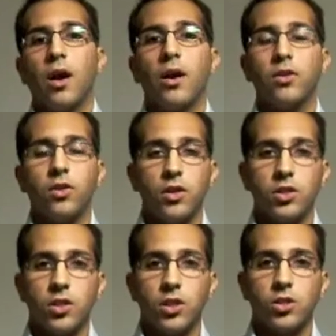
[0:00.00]

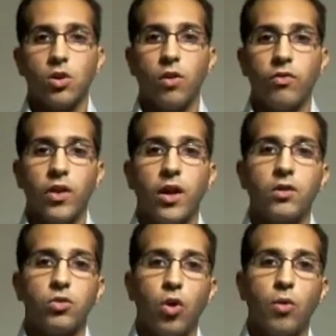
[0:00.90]
Characteristics of
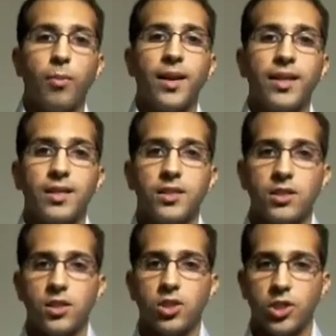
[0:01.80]
the normal
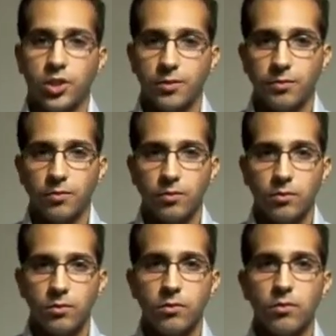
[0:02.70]
ECG.
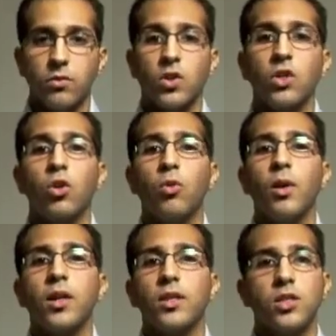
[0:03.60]
The
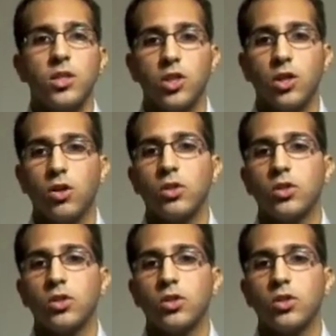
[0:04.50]
normal ECG